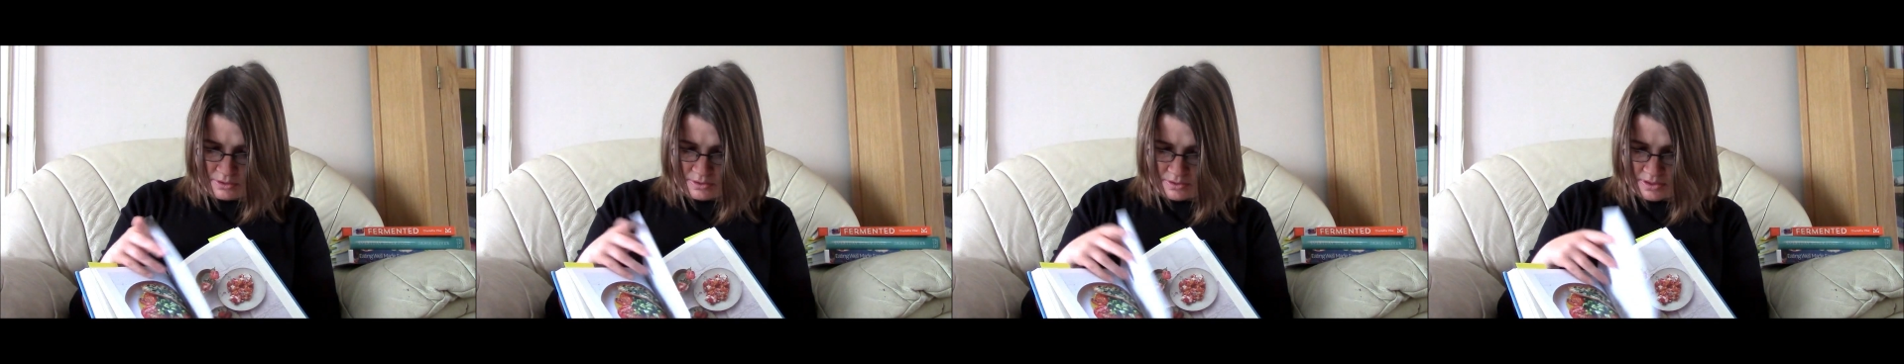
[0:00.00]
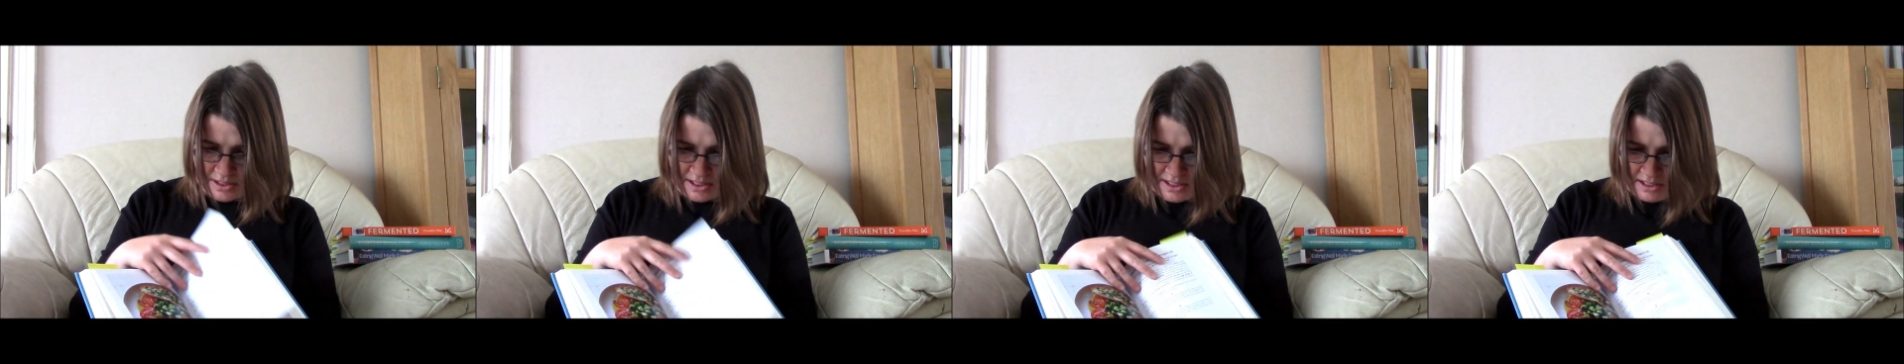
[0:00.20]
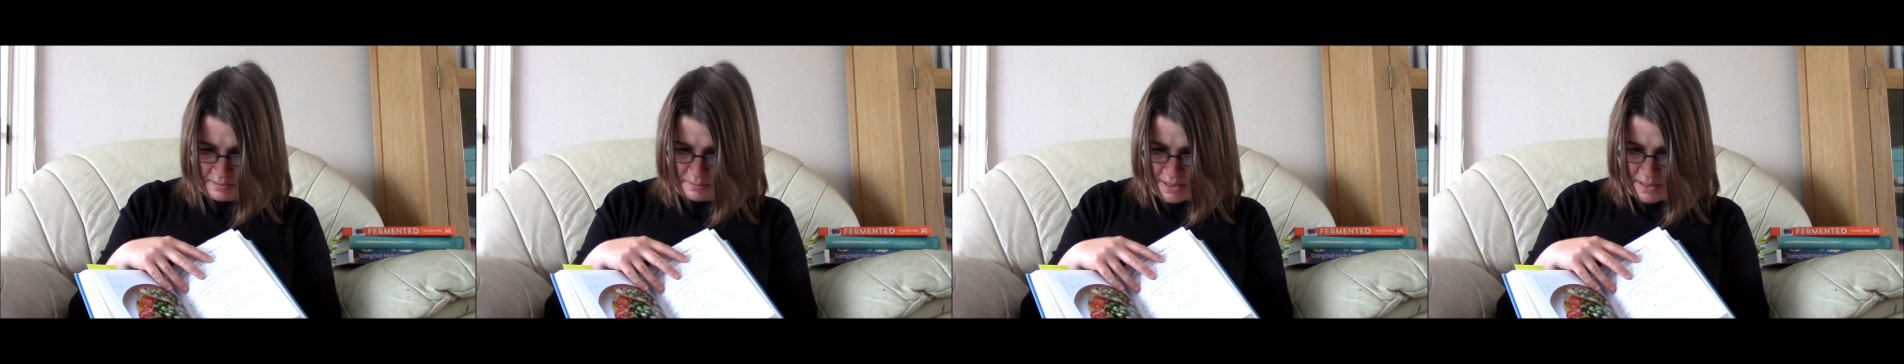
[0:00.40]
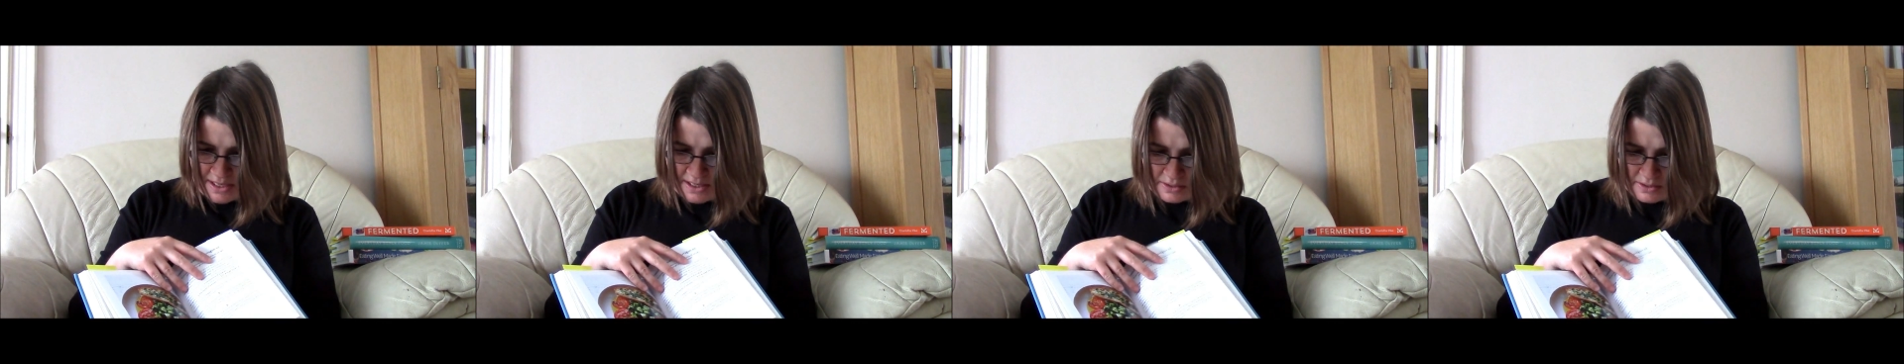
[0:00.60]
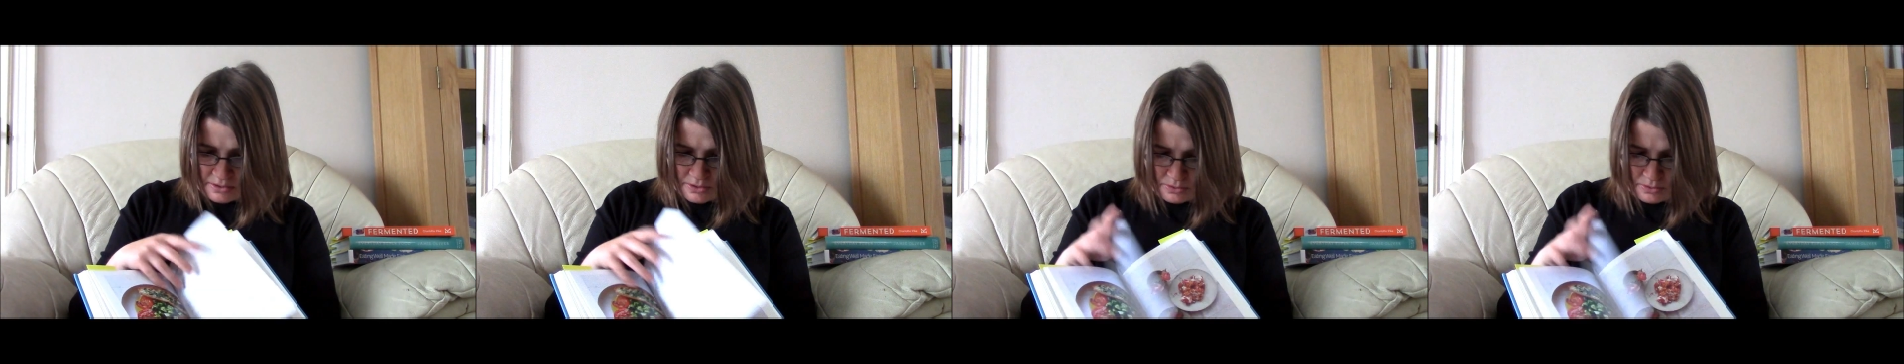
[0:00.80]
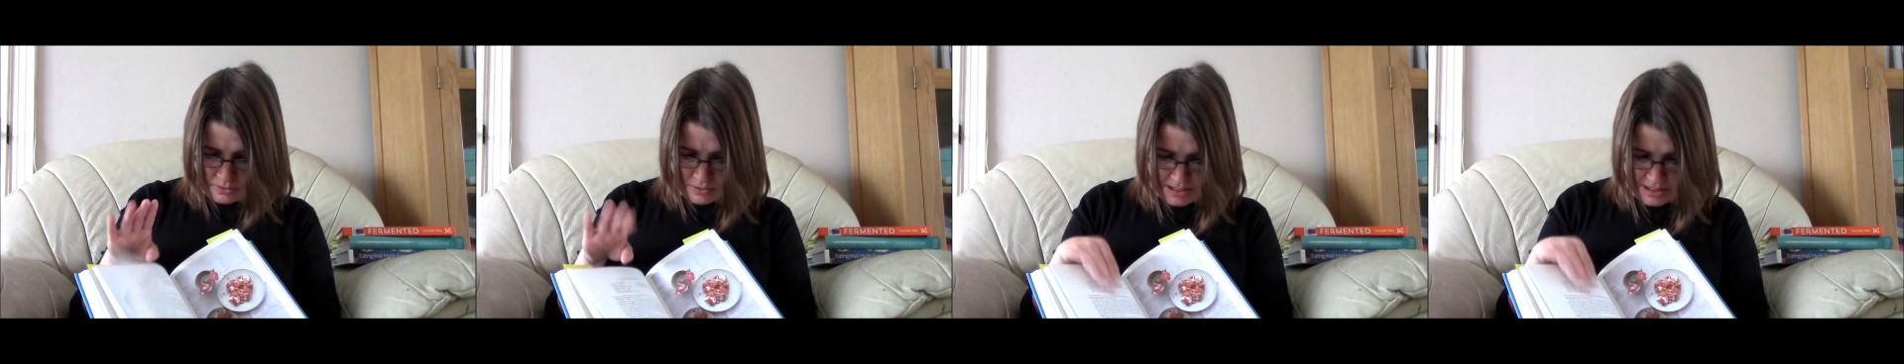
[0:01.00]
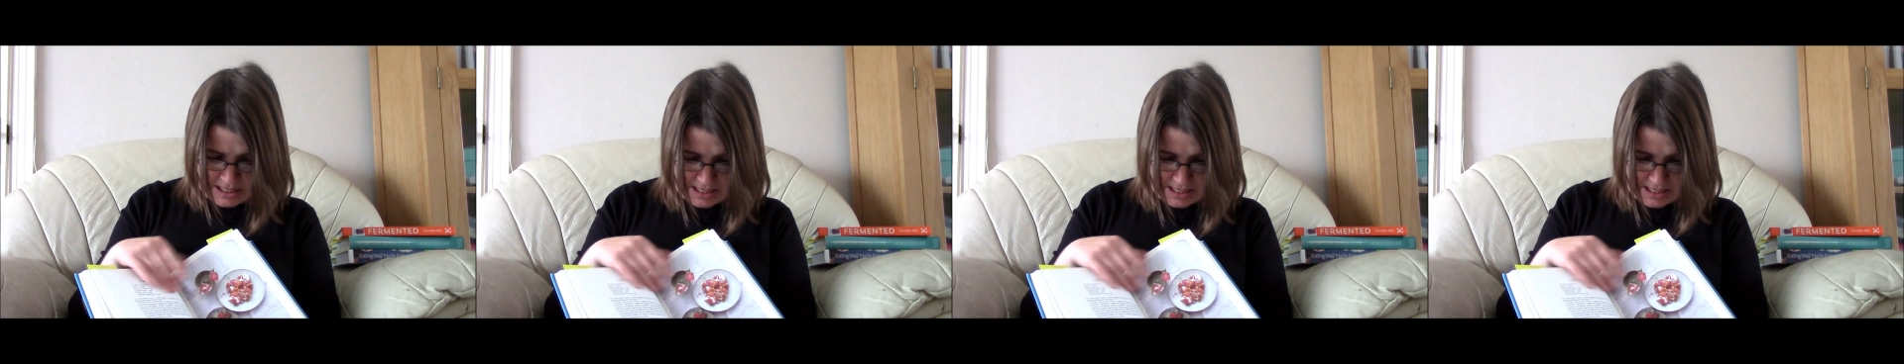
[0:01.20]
that he made called